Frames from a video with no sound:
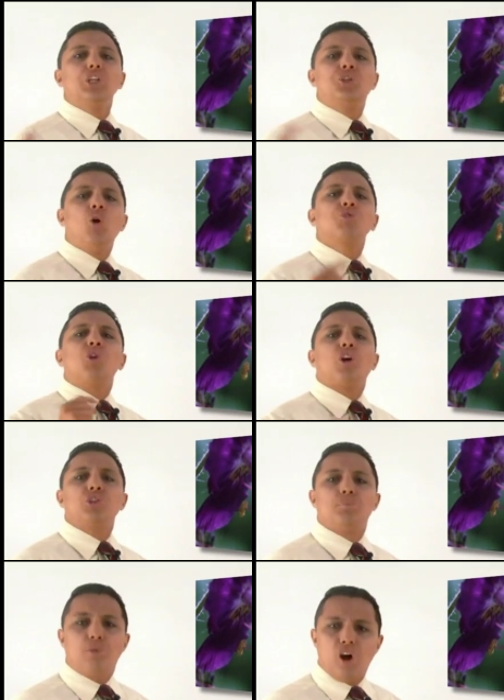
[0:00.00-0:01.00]
Those are
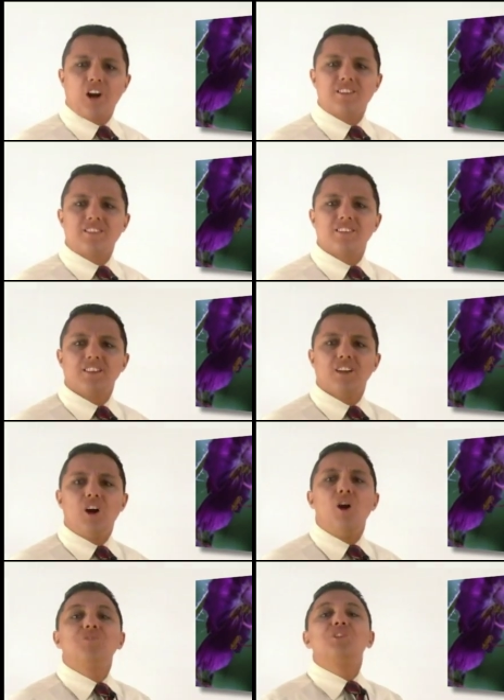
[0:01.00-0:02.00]
the parts
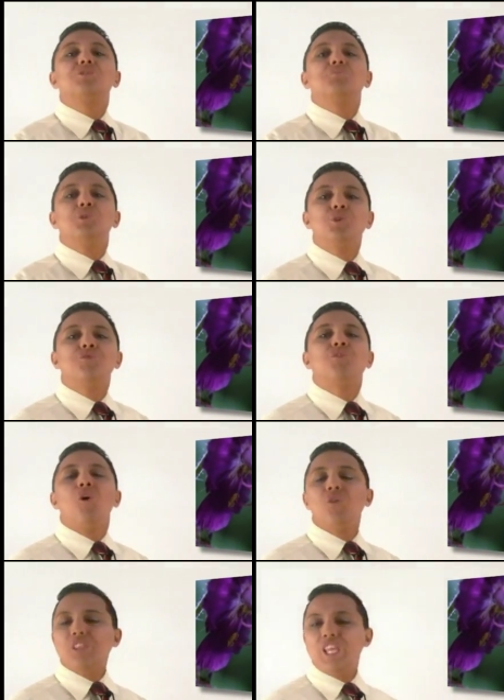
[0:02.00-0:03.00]
of these
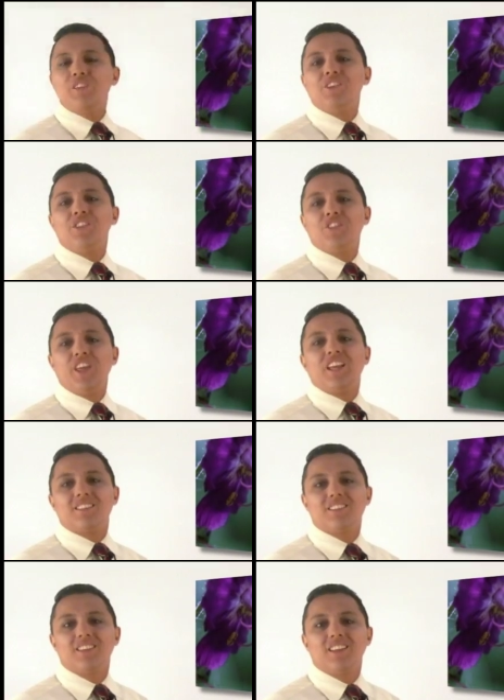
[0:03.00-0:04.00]
beautiful living things.
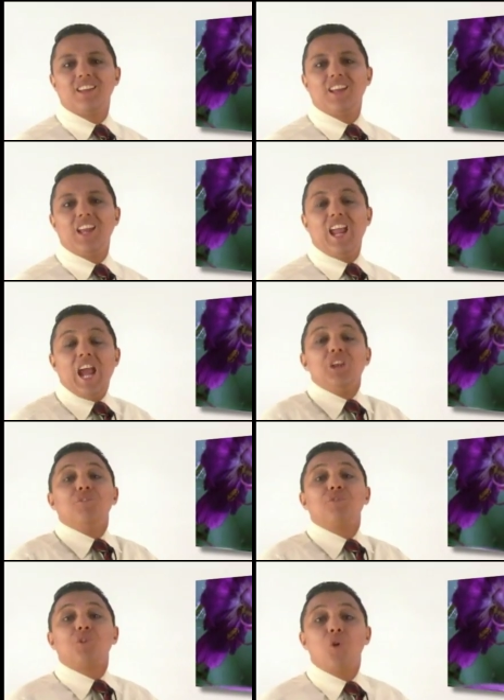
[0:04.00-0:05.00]
And
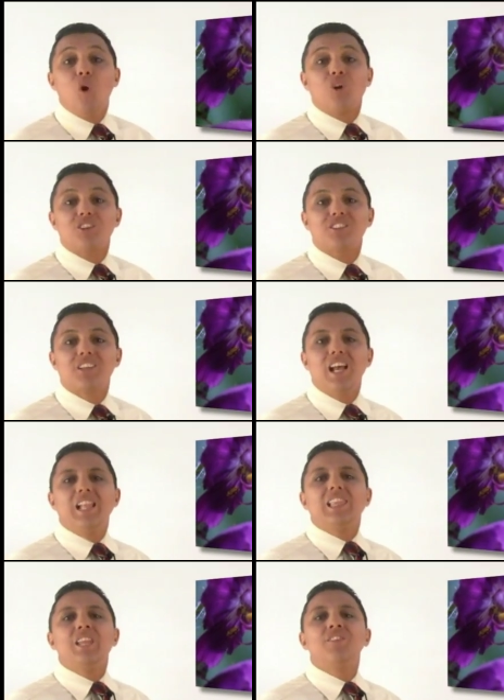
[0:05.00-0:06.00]
of course,
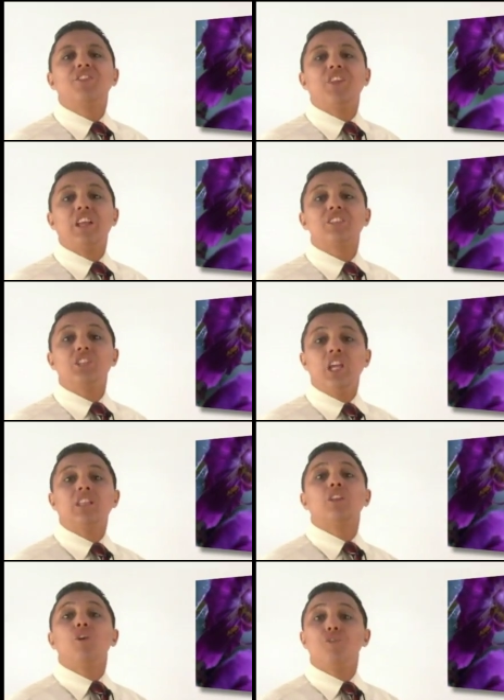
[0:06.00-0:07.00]
living things
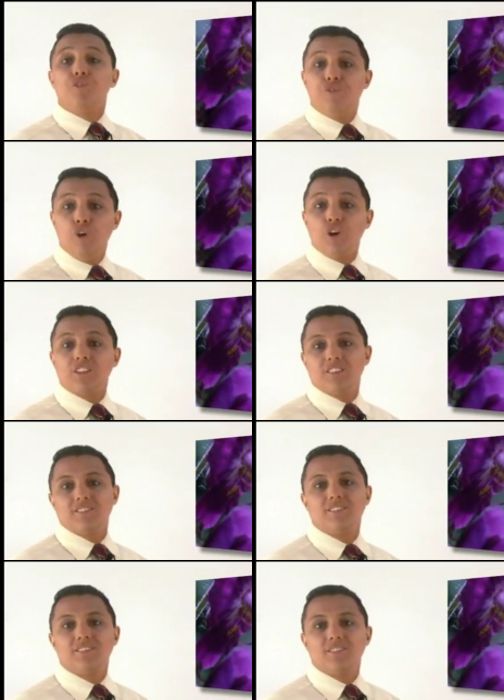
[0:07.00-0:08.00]
need food.
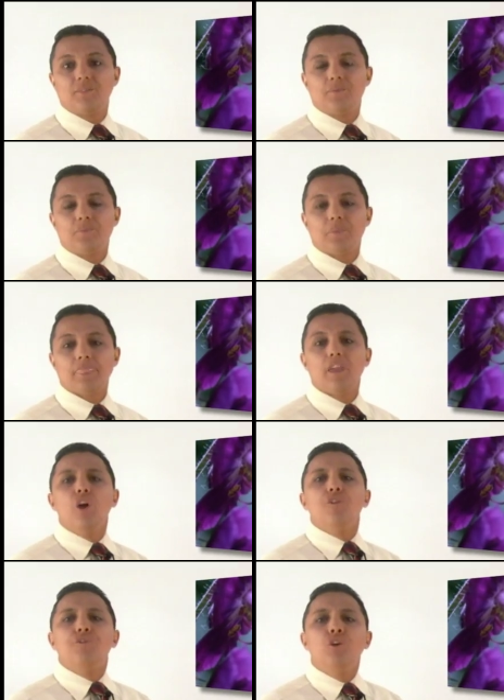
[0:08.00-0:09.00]

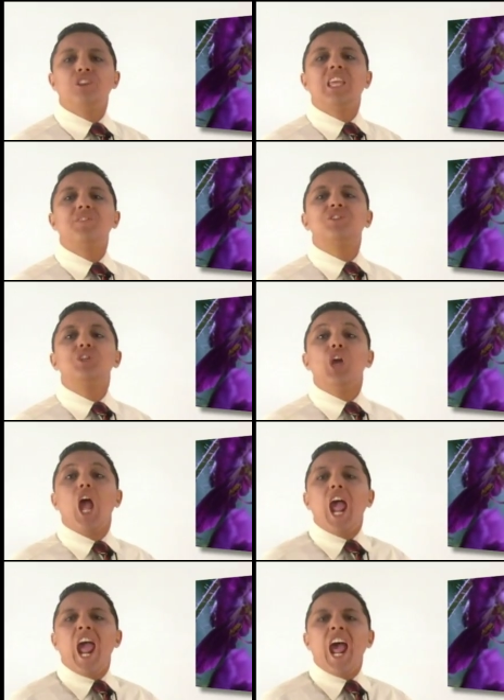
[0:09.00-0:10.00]
Food gives the
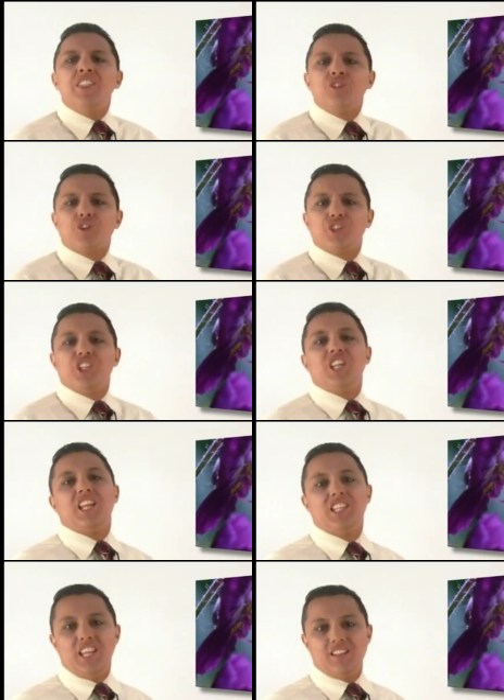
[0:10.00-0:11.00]
energy they
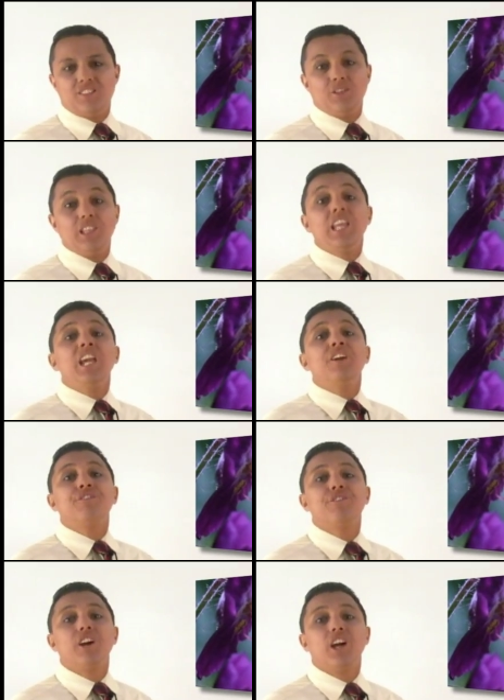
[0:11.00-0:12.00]
need to
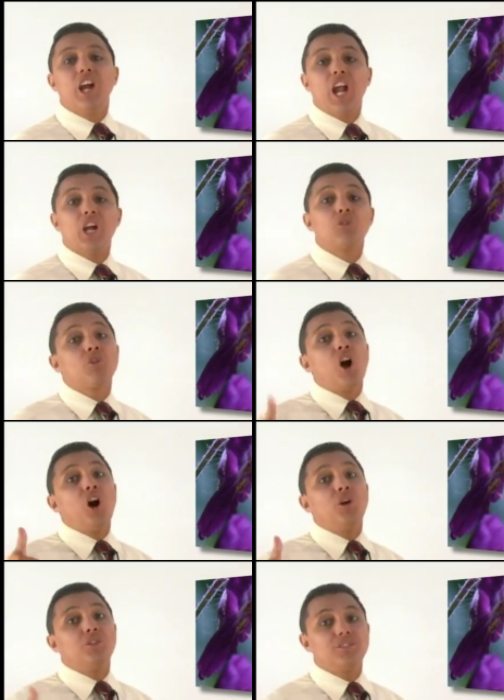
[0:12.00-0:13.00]
live and
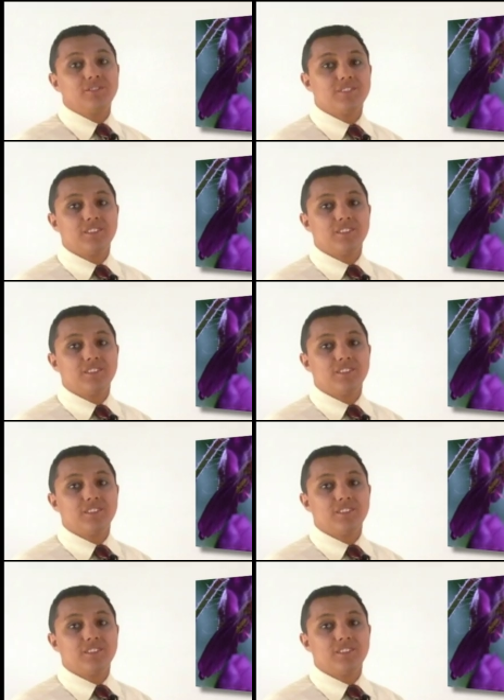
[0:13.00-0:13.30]
grow.